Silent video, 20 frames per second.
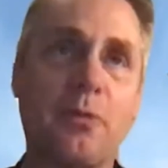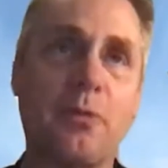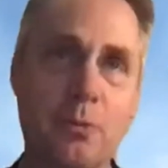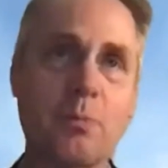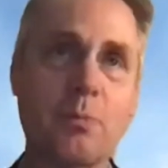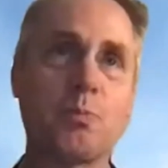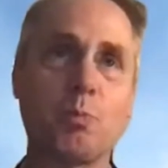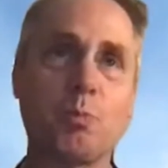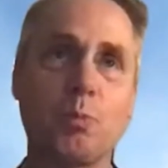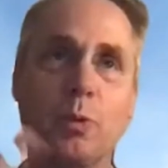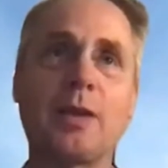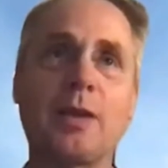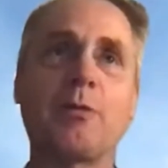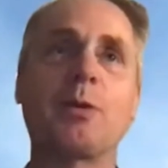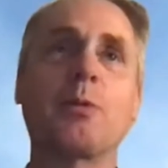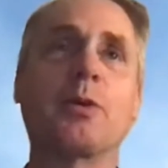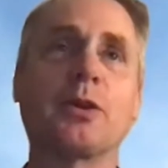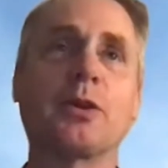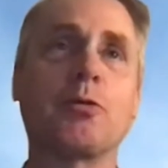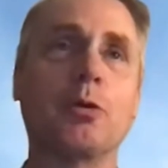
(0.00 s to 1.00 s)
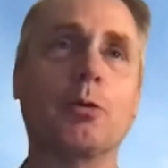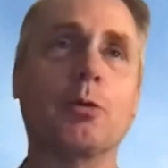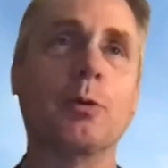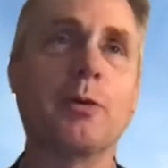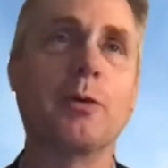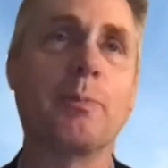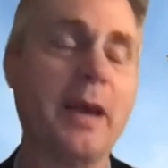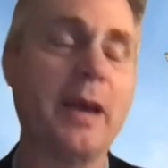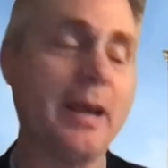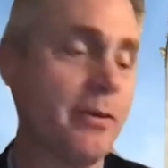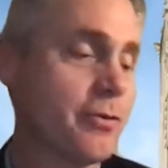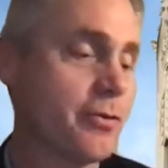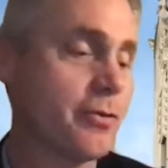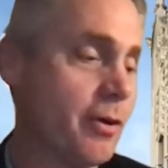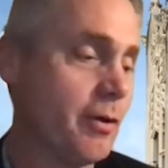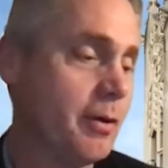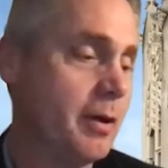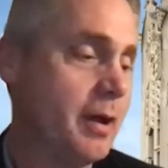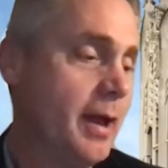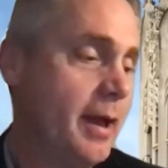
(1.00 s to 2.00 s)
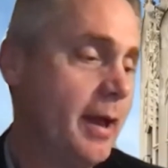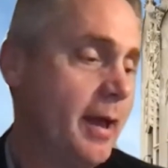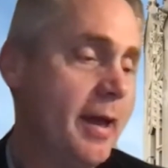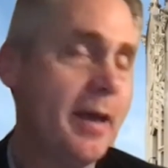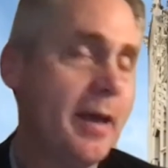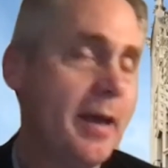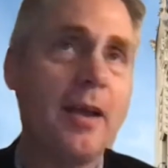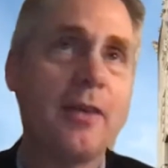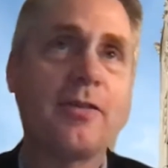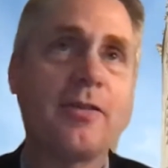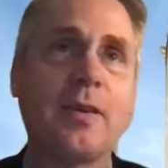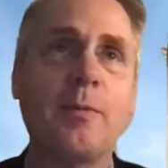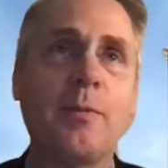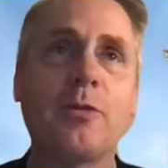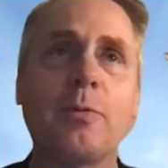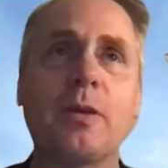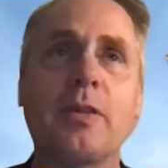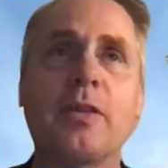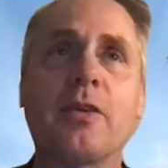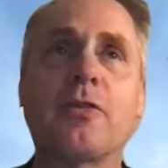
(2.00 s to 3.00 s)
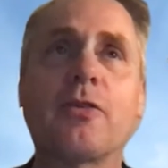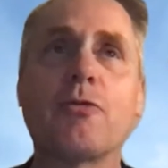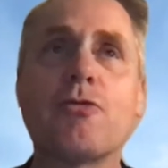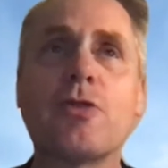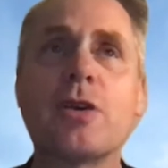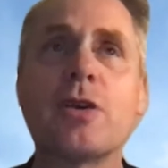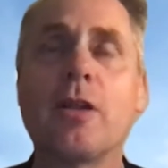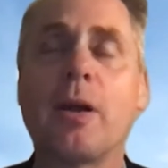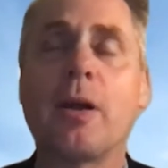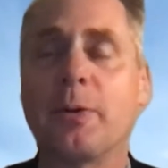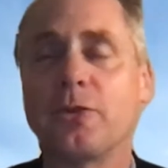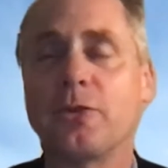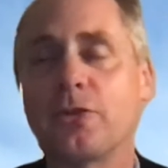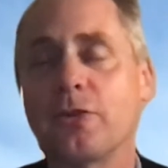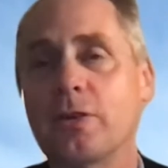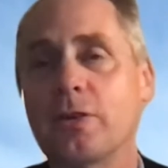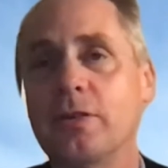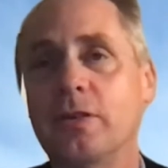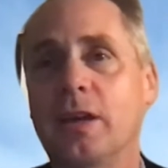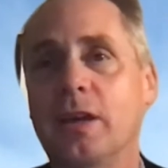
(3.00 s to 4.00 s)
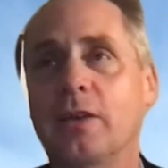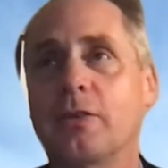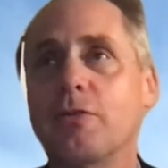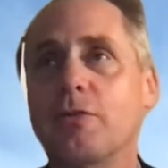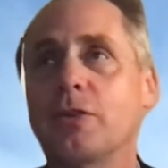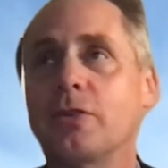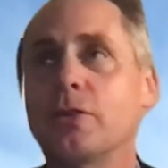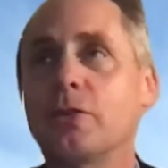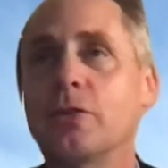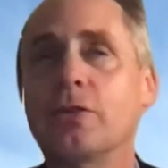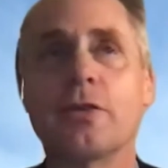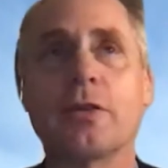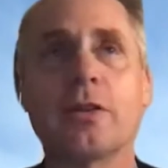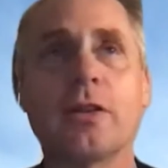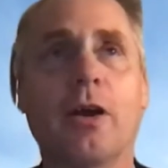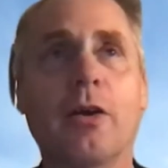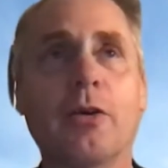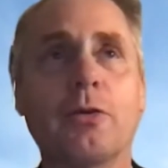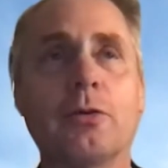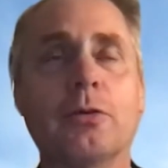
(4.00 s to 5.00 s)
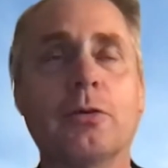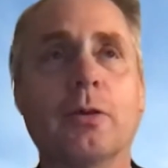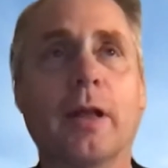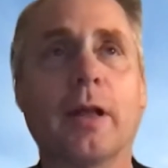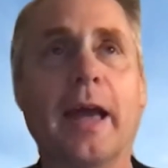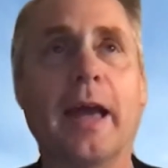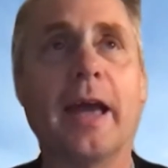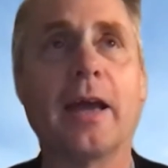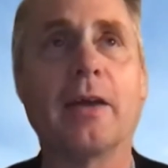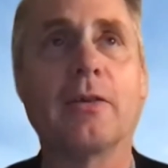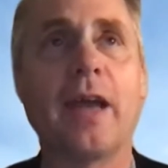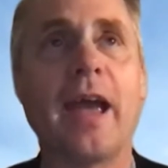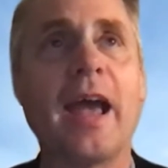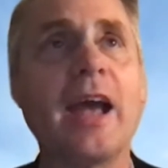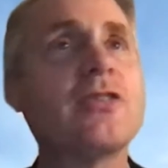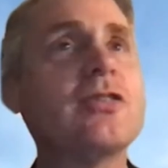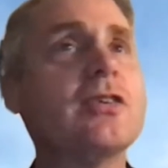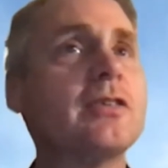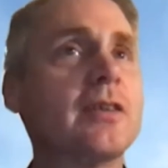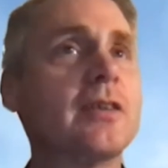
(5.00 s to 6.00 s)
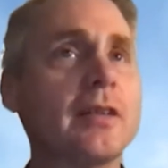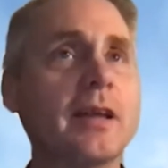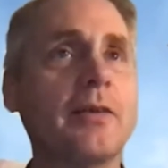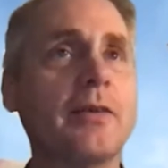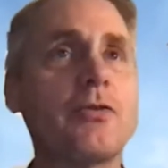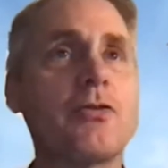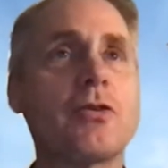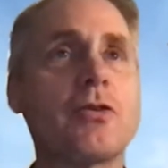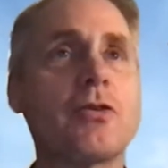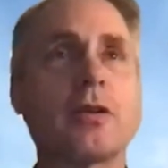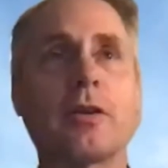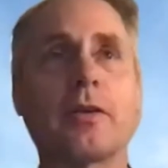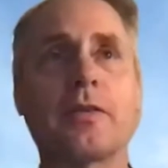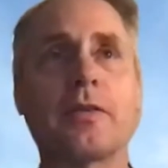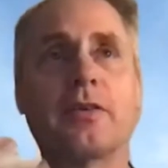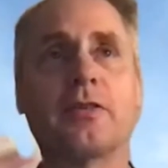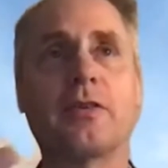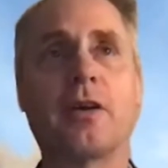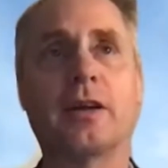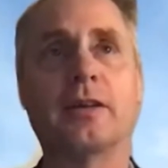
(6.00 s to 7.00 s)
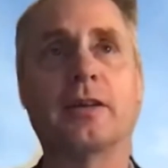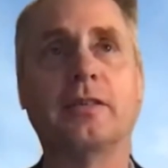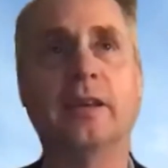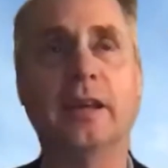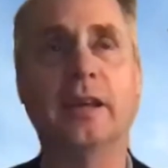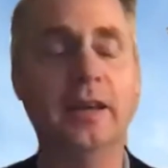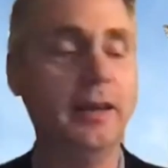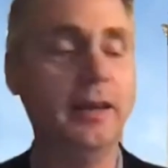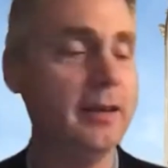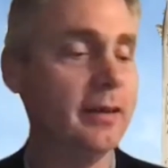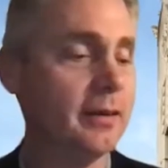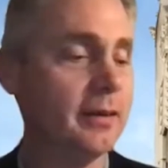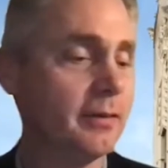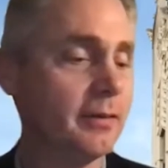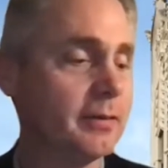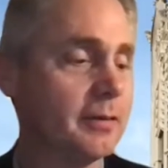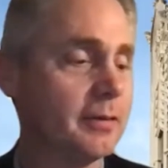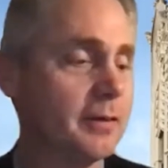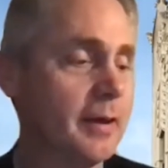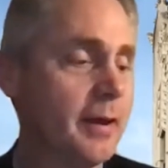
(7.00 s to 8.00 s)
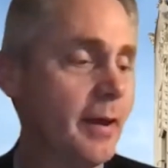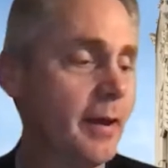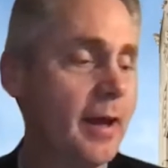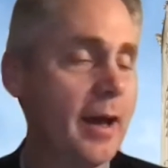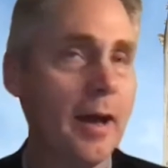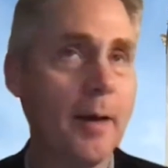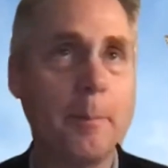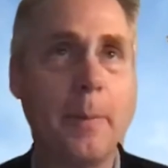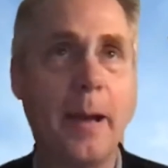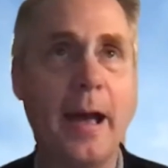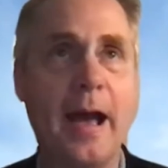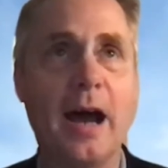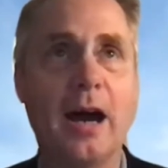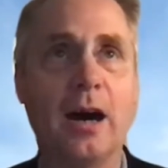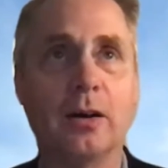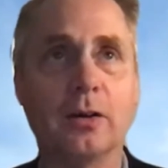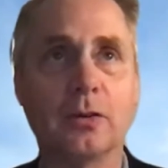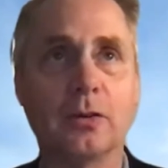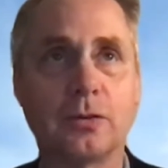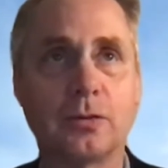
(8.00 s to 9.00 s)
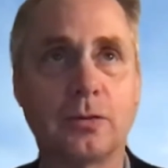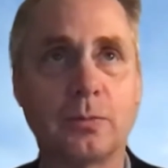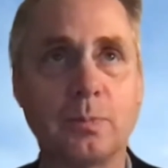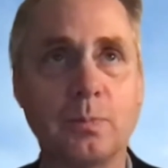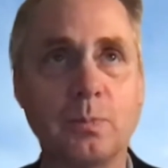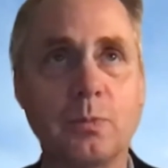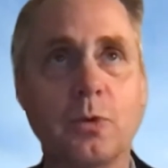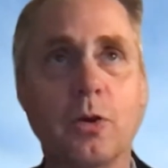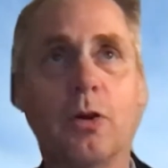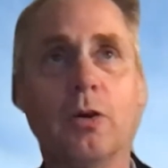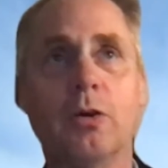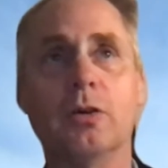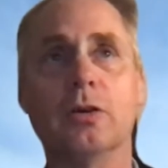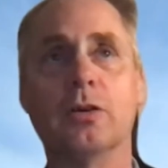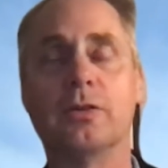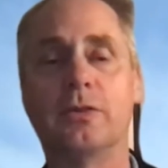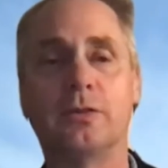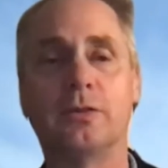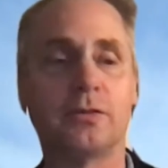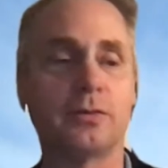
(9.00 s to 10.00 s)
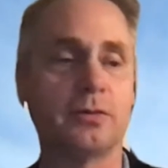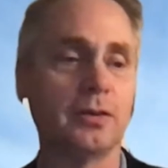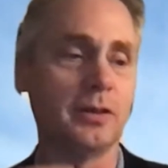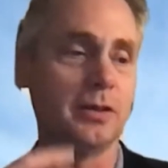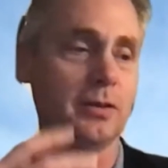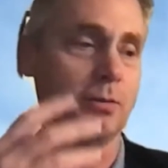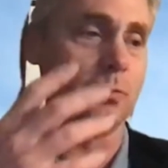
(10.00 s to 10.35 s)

whatever you want to call it we've been through, it seems to me there's a real opportunity here to return to the local and actually deliver on a lot of these ideas about TODs and